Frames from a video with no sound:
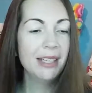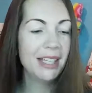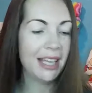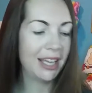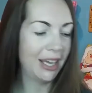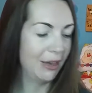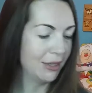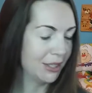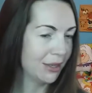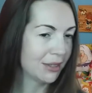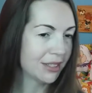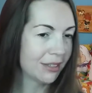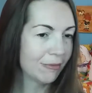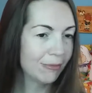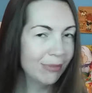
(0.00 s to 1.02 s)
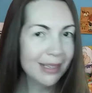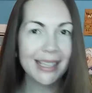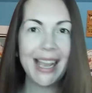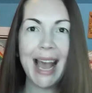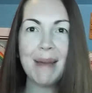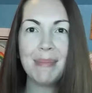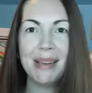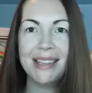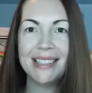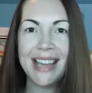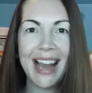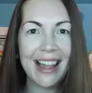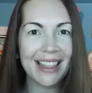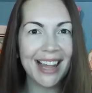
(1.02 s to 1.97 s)
really cute, so I was really happy
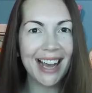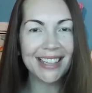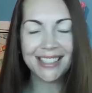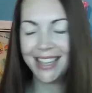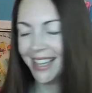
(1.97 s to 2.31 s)
to add that